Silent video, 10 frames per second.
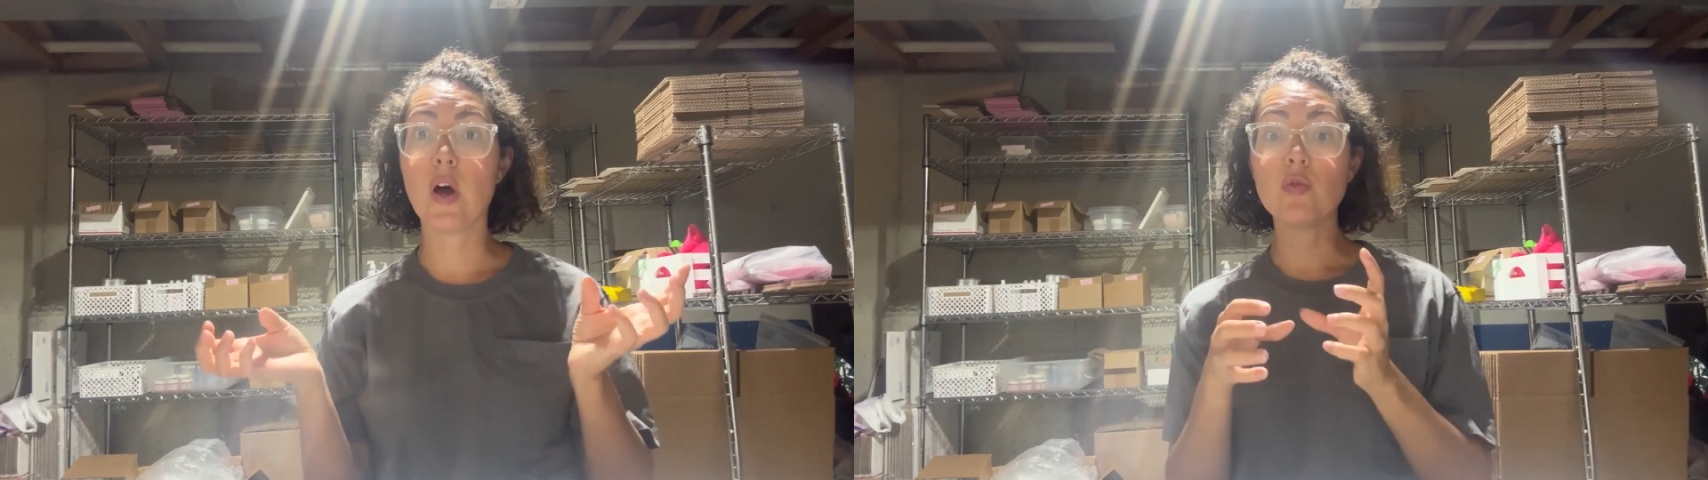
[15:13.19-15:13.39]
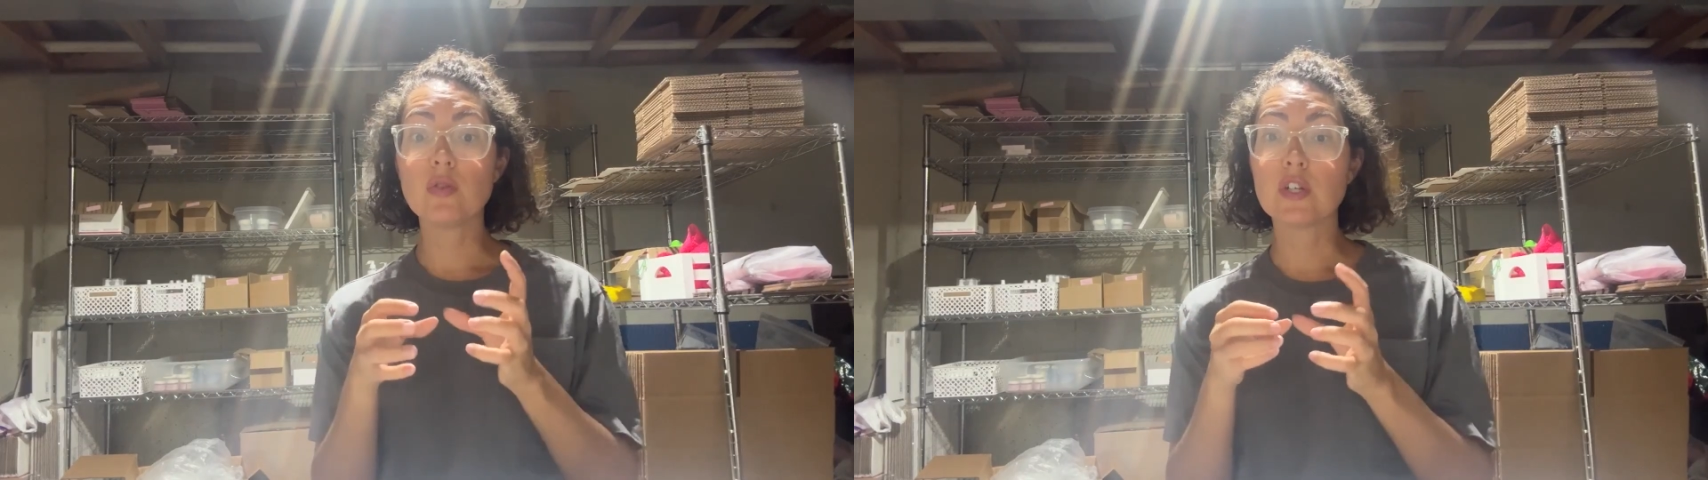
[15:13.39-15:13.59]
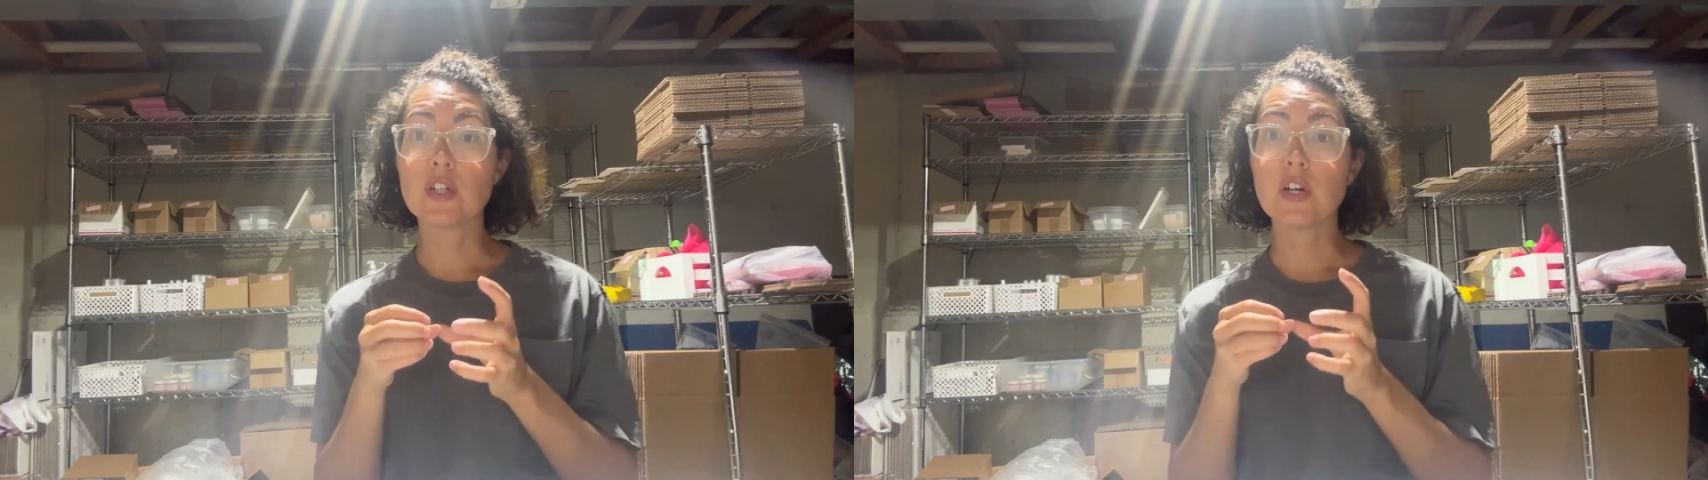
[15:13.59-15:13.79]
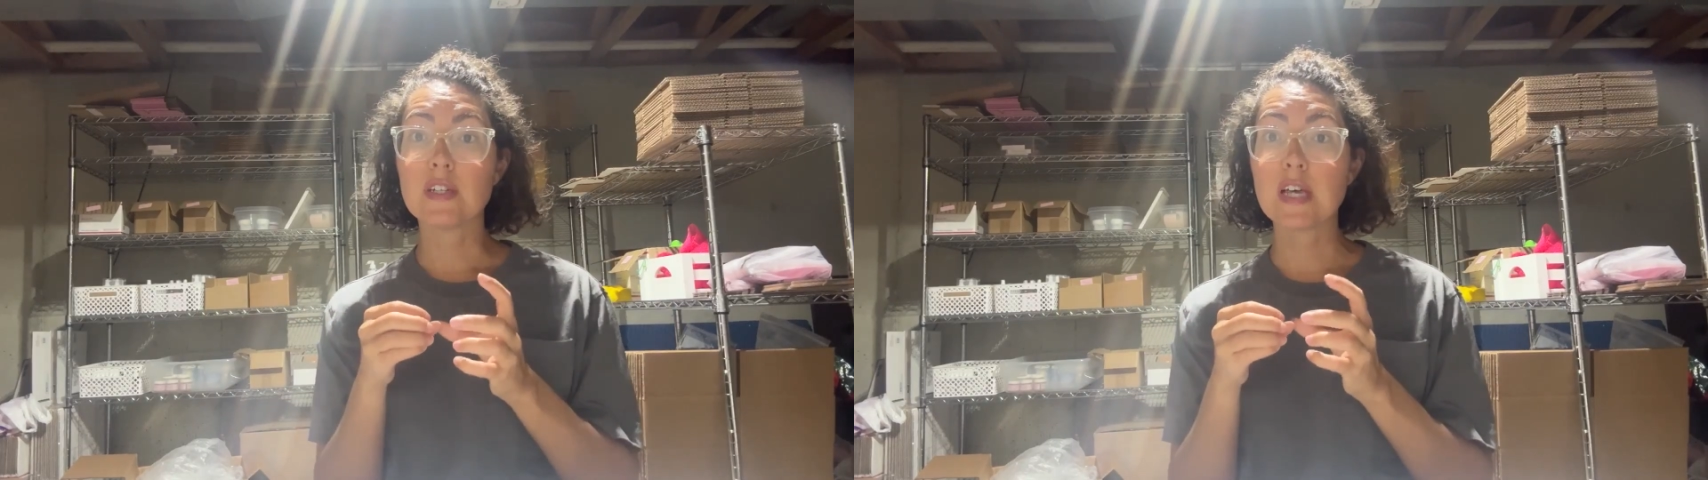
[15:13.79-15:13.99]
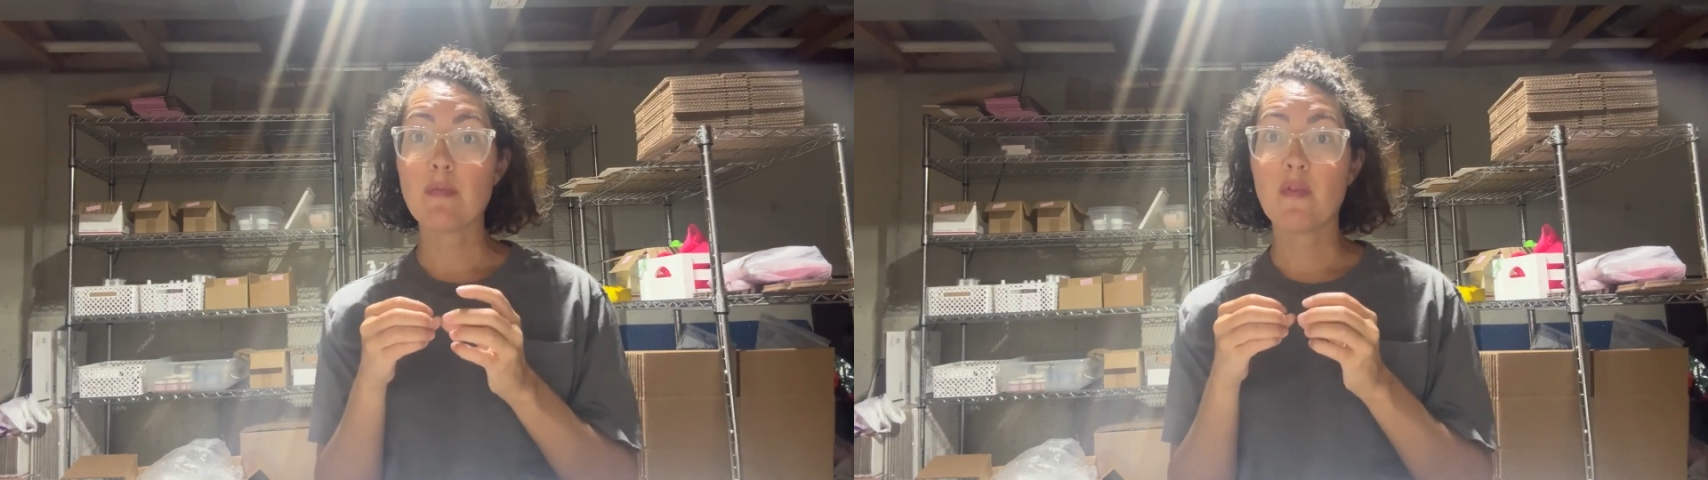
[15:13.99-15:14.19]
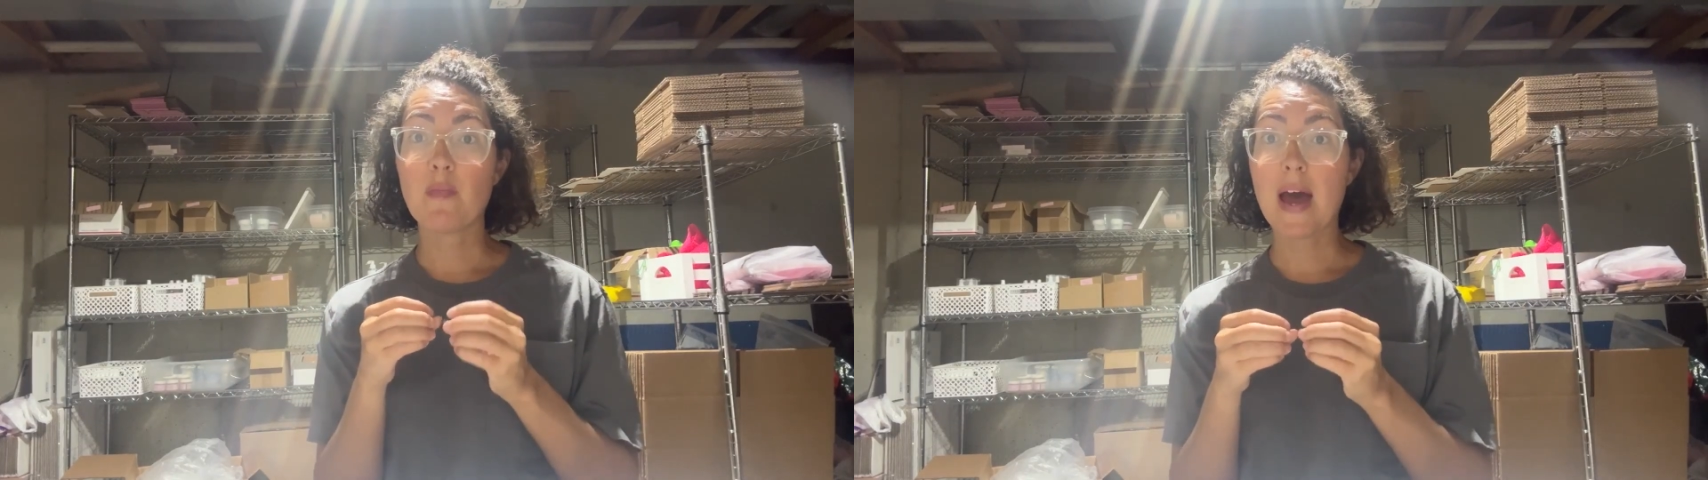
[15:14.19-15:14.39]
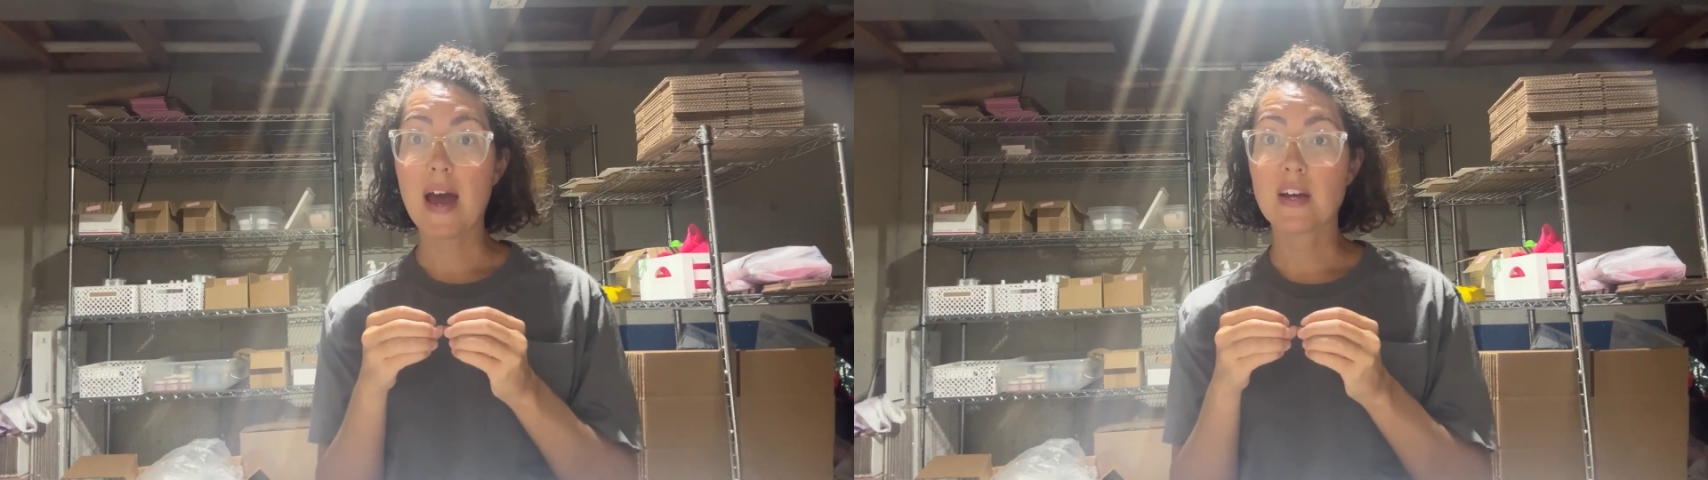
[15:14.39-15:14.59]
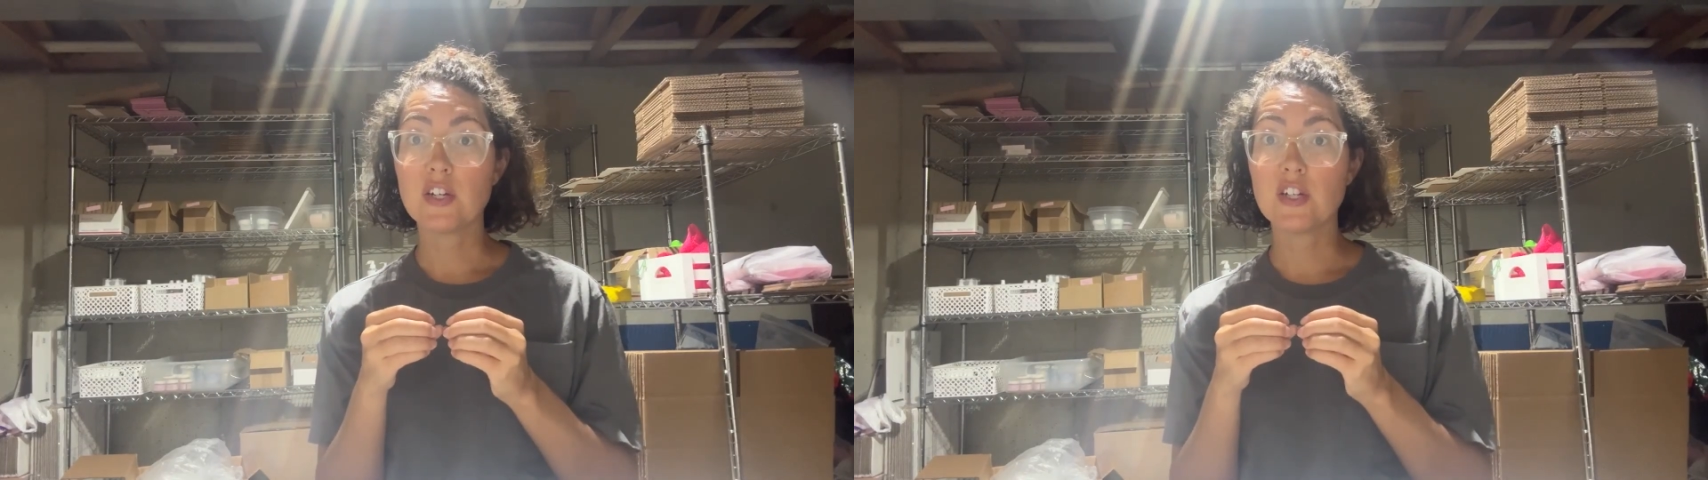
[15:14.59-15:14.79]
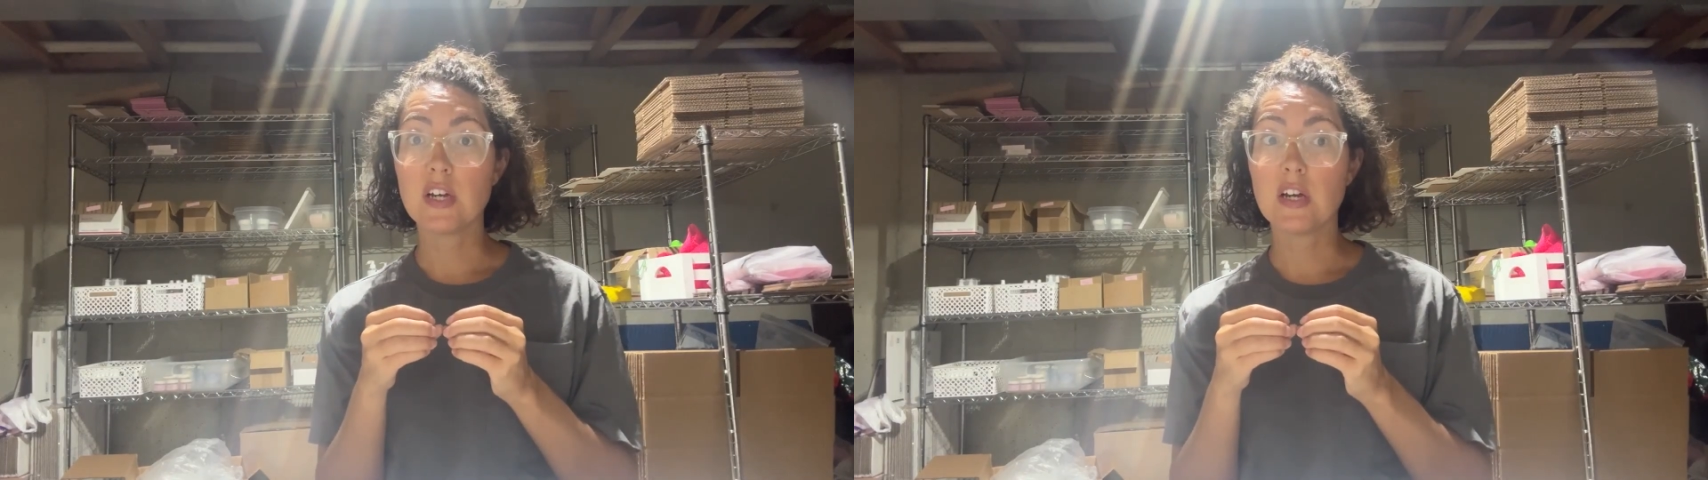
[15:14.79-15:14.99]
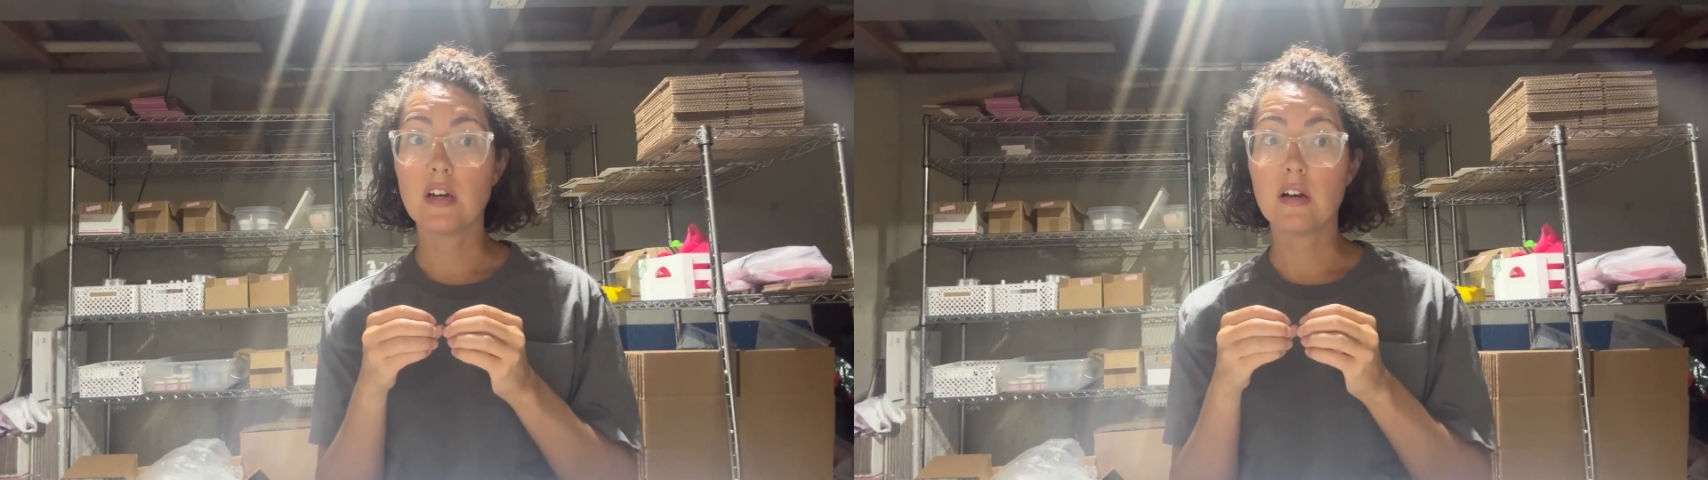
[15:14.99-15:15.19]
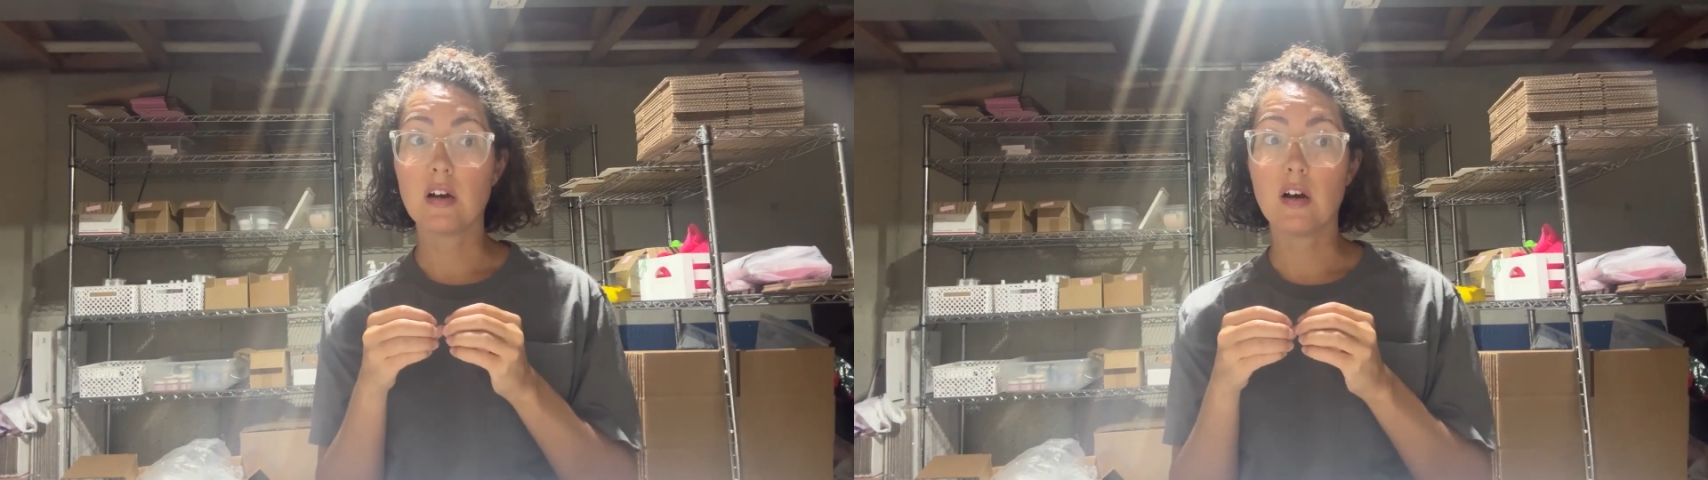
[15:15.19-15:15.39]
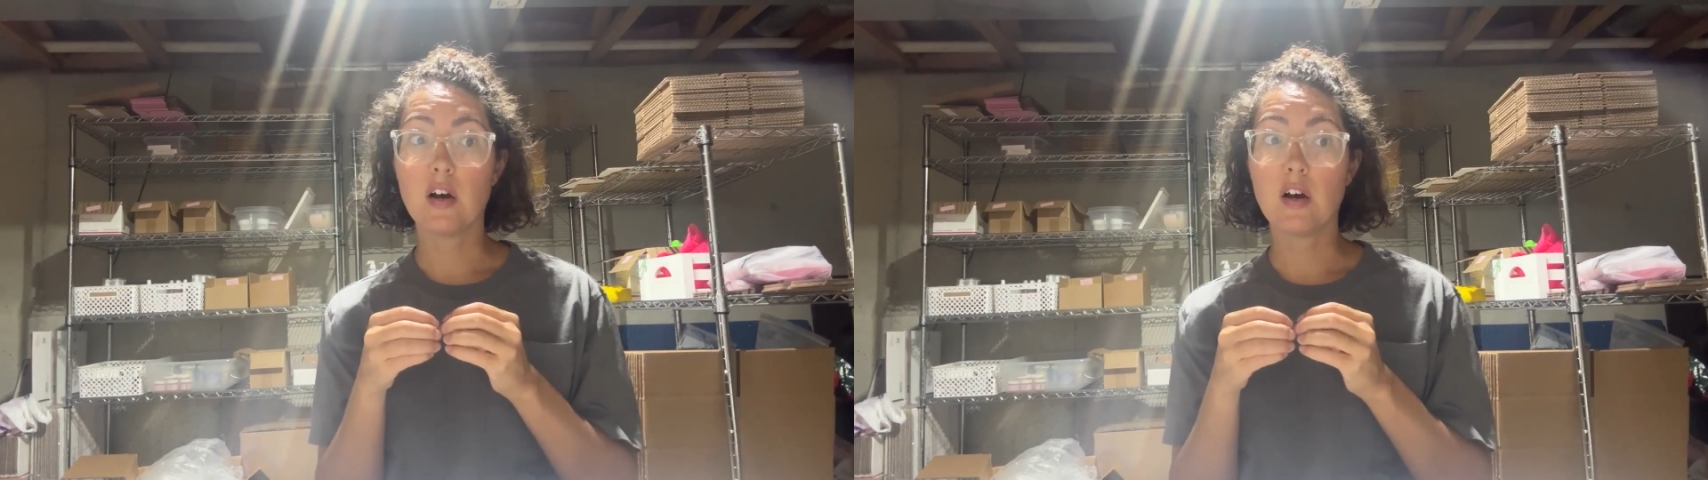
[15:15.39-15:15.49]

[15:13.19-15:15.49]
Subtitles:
use a certain type of packaging,